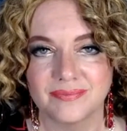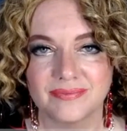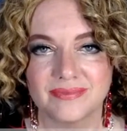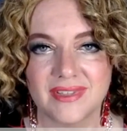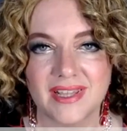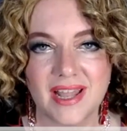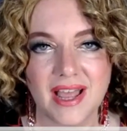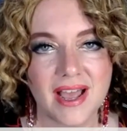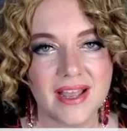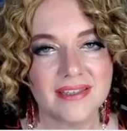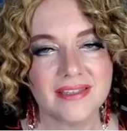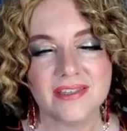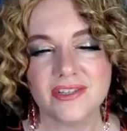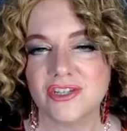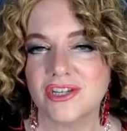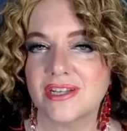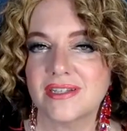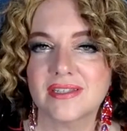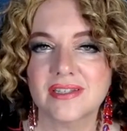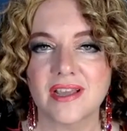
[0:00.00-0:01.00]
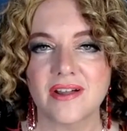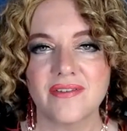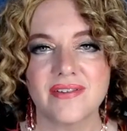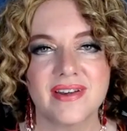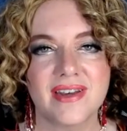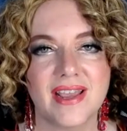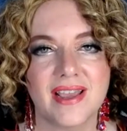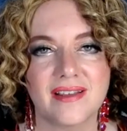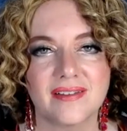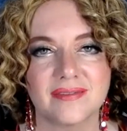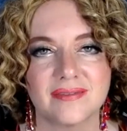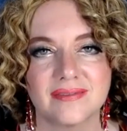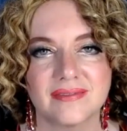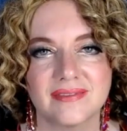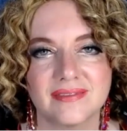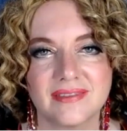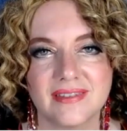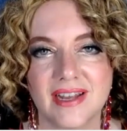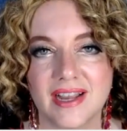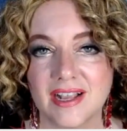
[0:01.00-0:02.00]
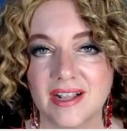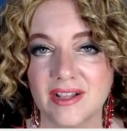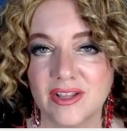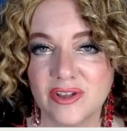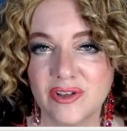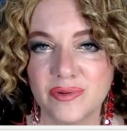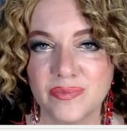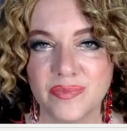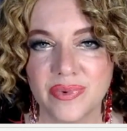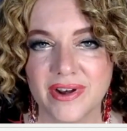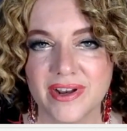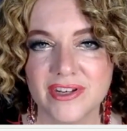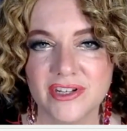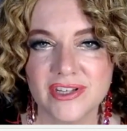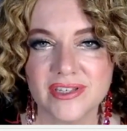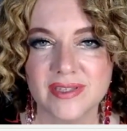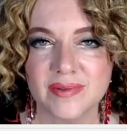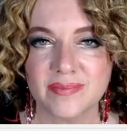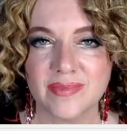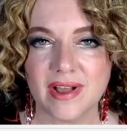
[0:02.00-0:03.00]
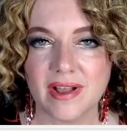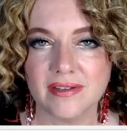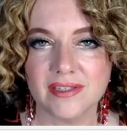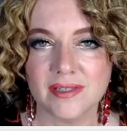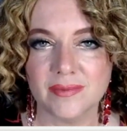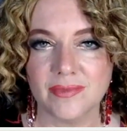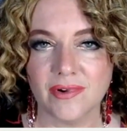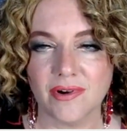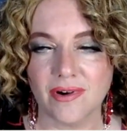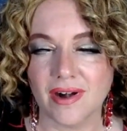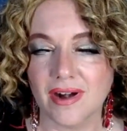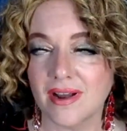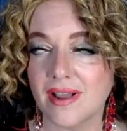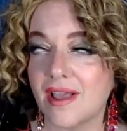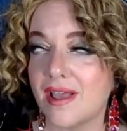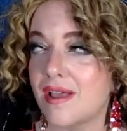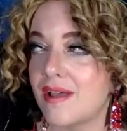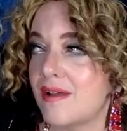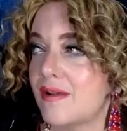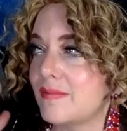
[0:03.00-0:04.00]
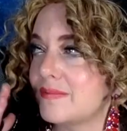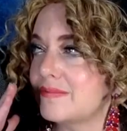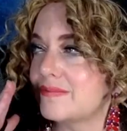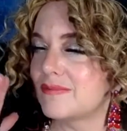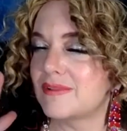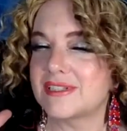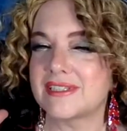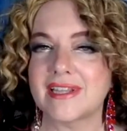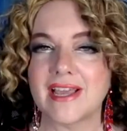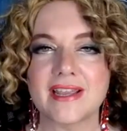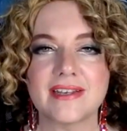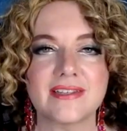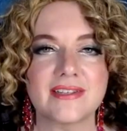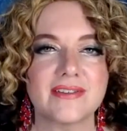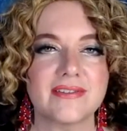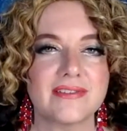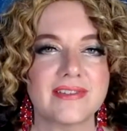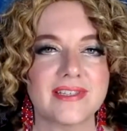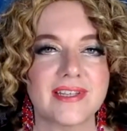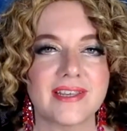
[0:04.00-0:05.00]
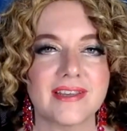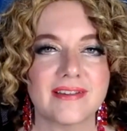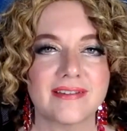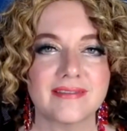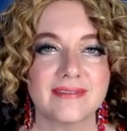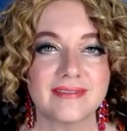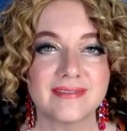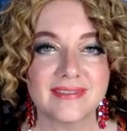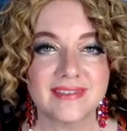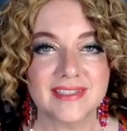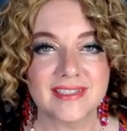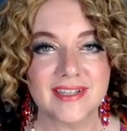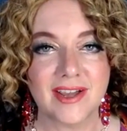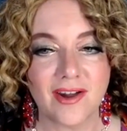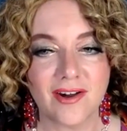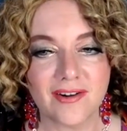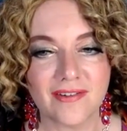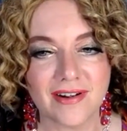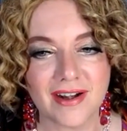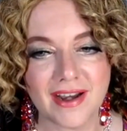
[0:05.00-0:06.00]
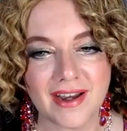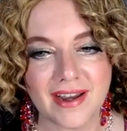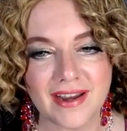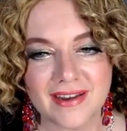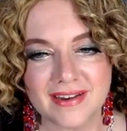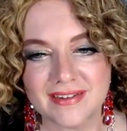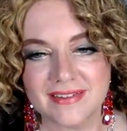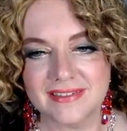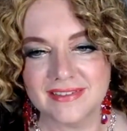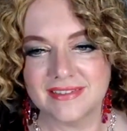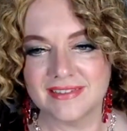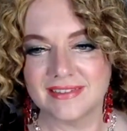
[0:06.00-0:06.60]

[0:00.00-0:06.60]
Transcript: Lots of shit's going down, including bridges in Baltimore. Oh, was that too soon? Sorry.